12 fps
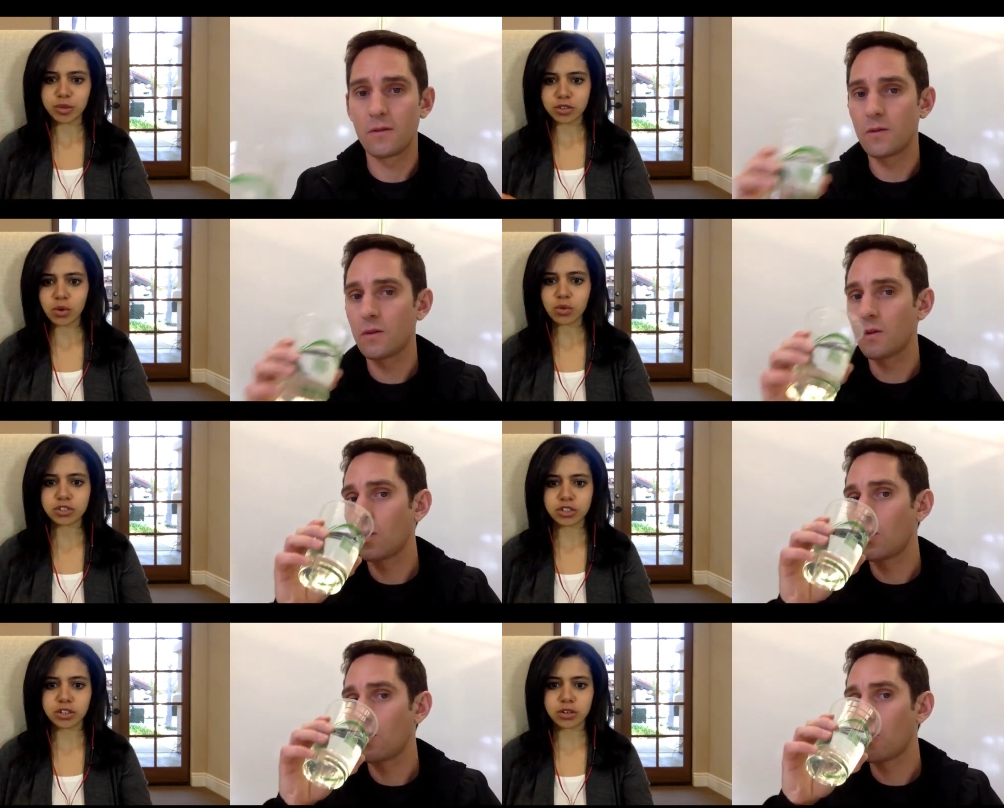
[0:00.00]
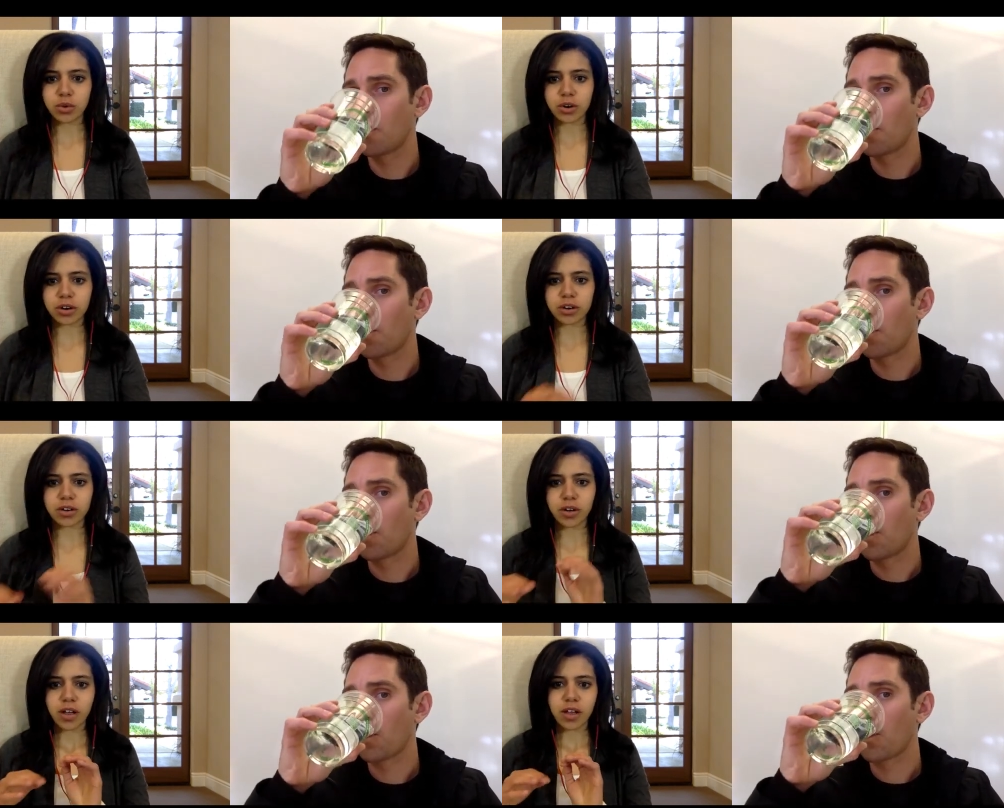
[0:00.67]
Speaker 1: culture
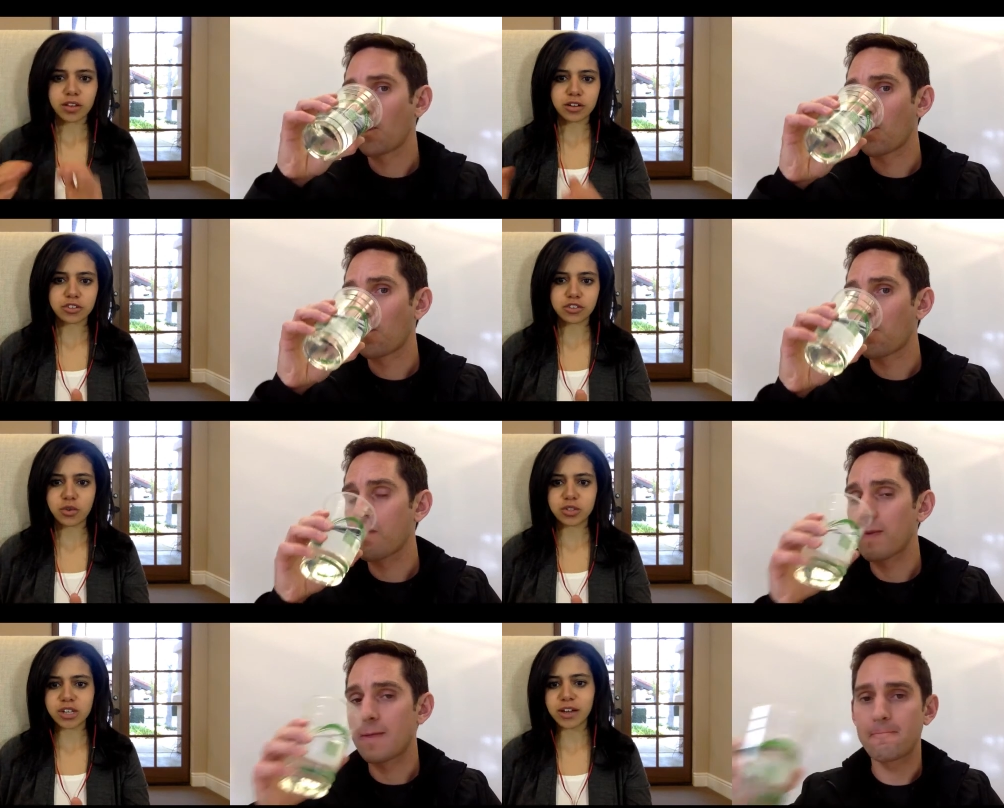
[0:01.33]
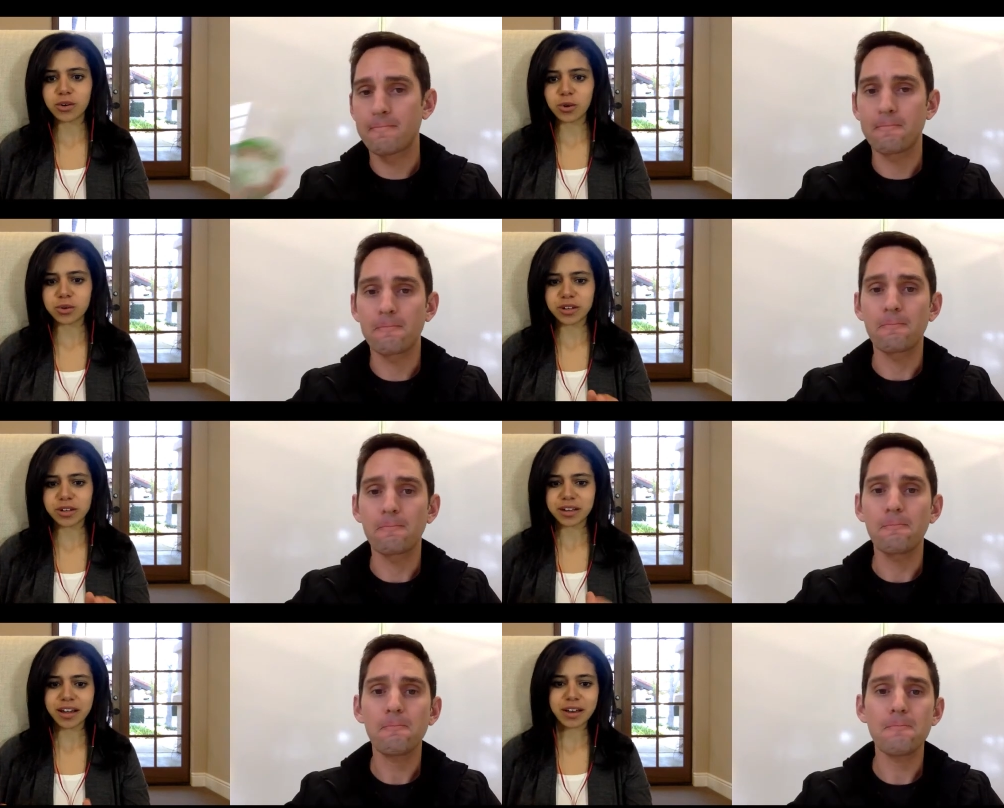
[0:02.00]
or there's no titles, and
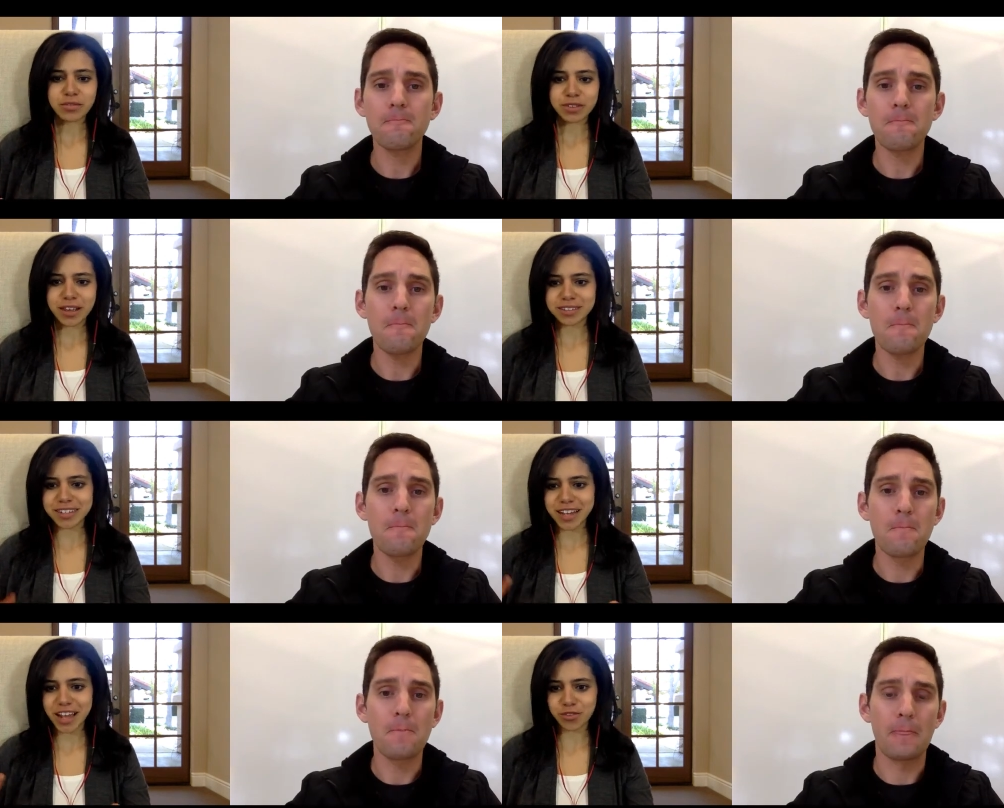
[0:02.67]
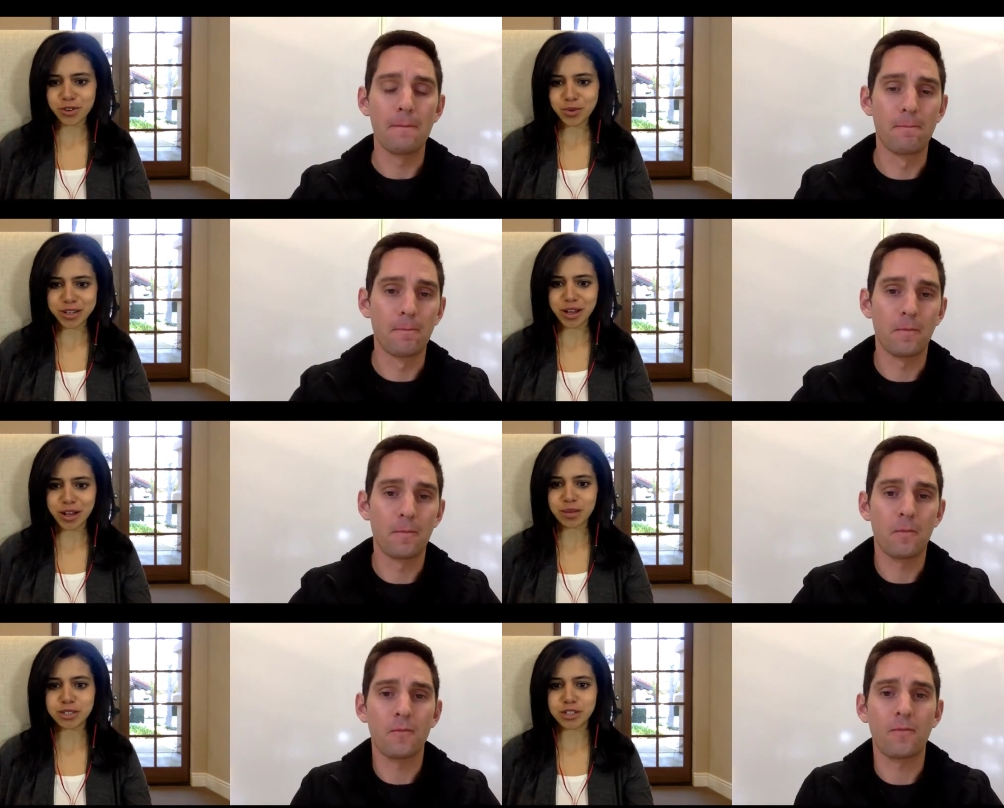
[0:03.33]
it kind of sounds like everyone
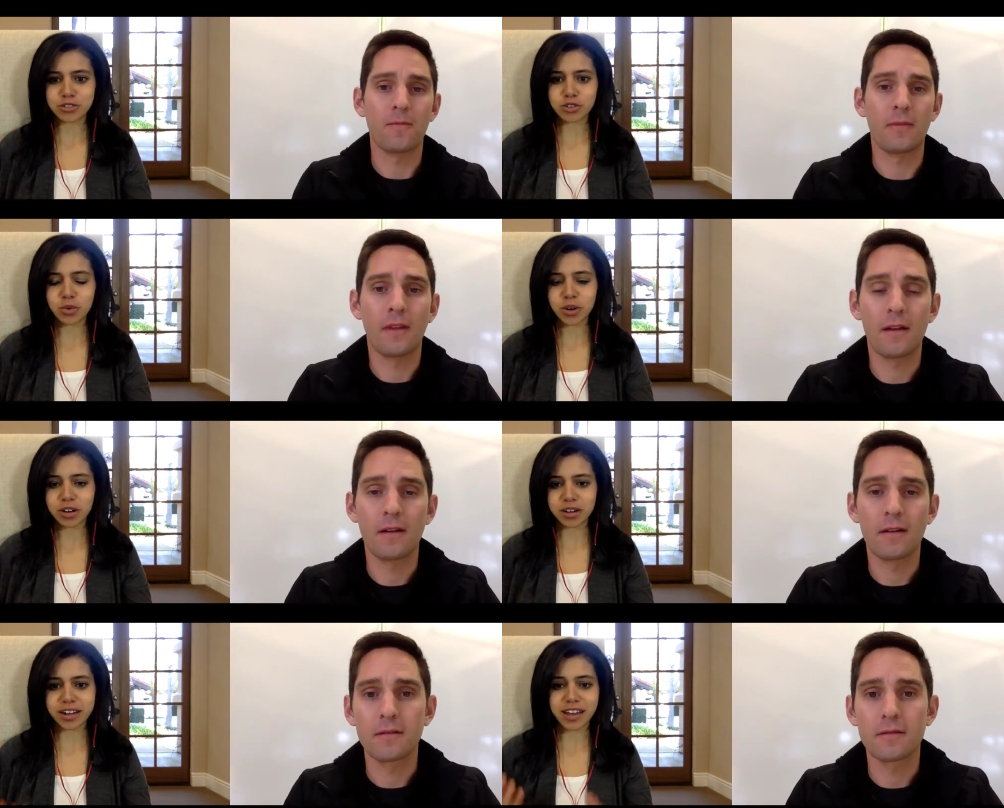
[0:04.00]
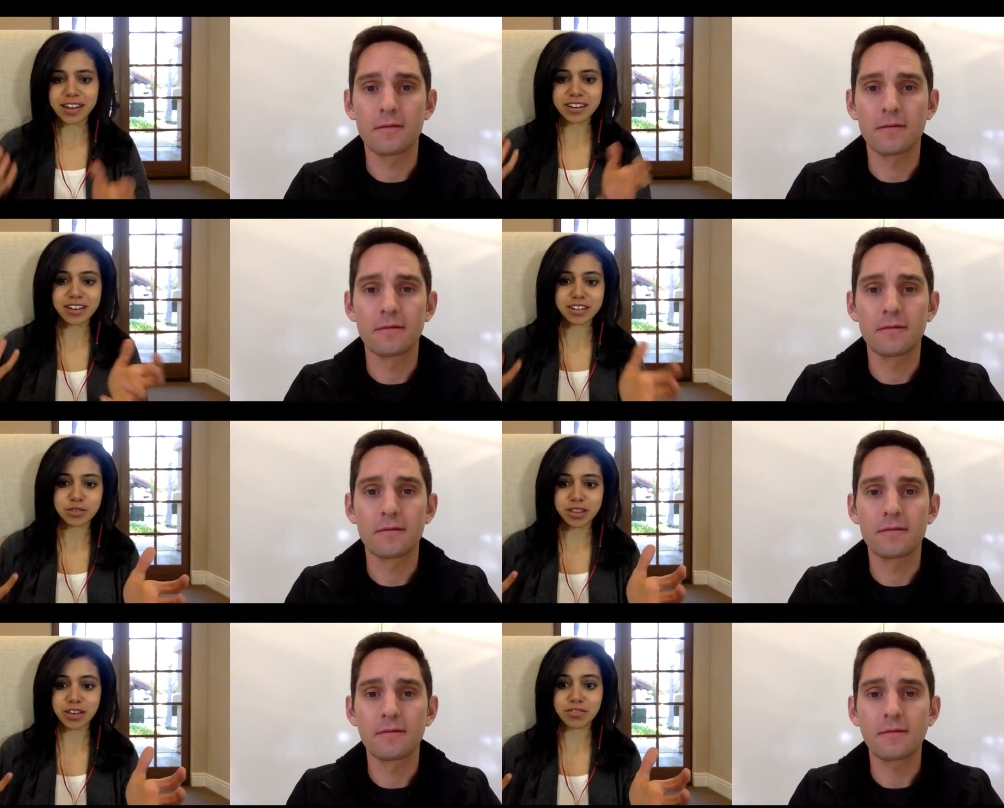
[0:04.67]
comes into work and does
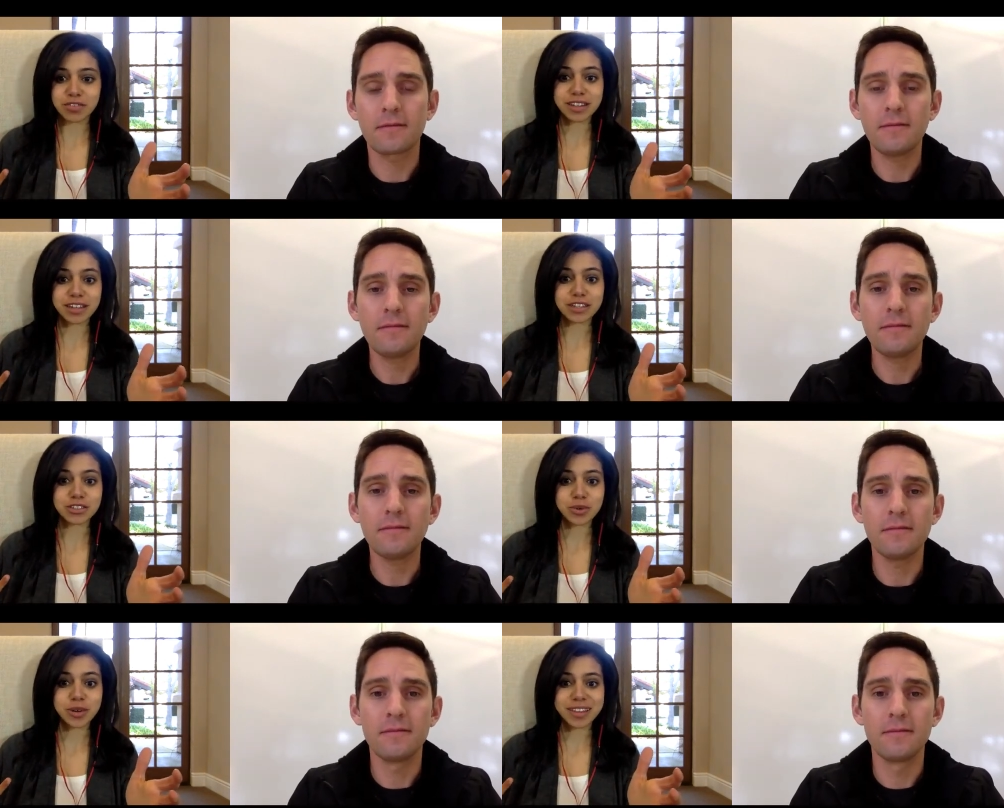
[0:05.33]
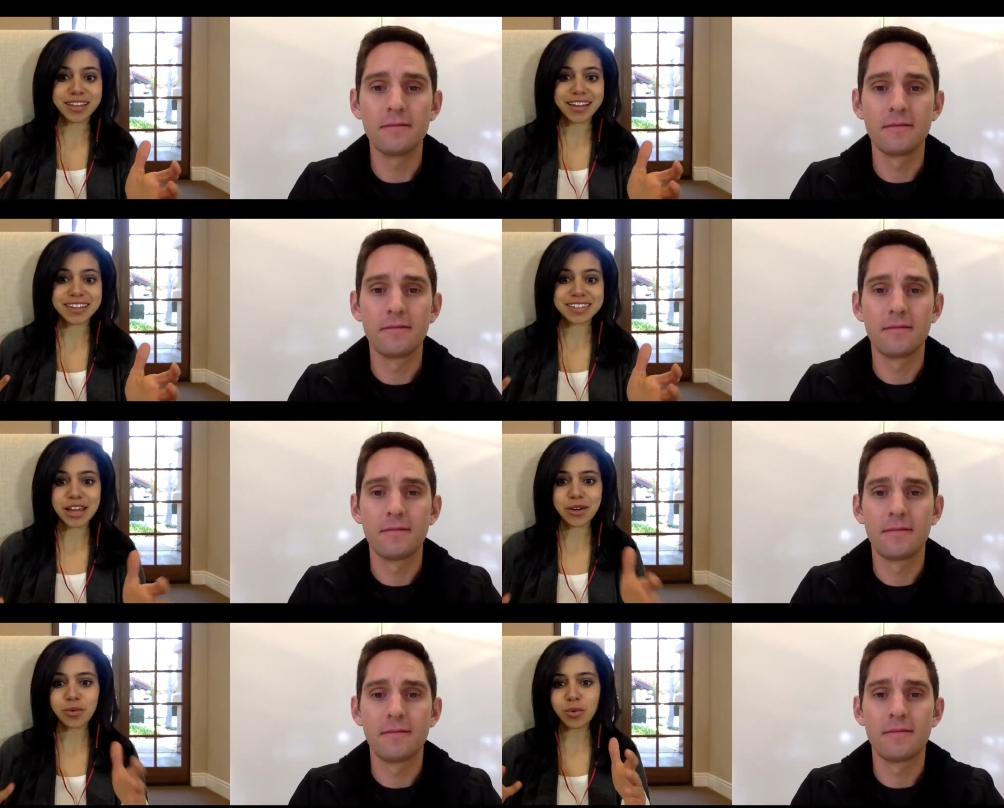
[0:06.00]
what they feel like doing that
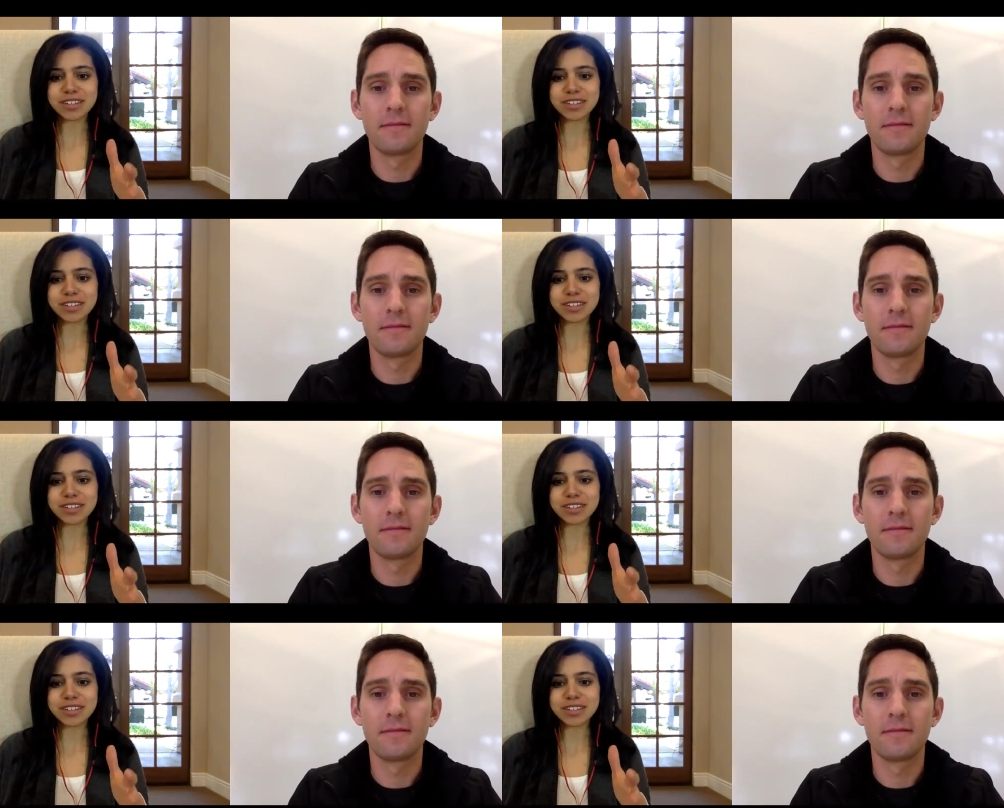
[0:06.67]
day. What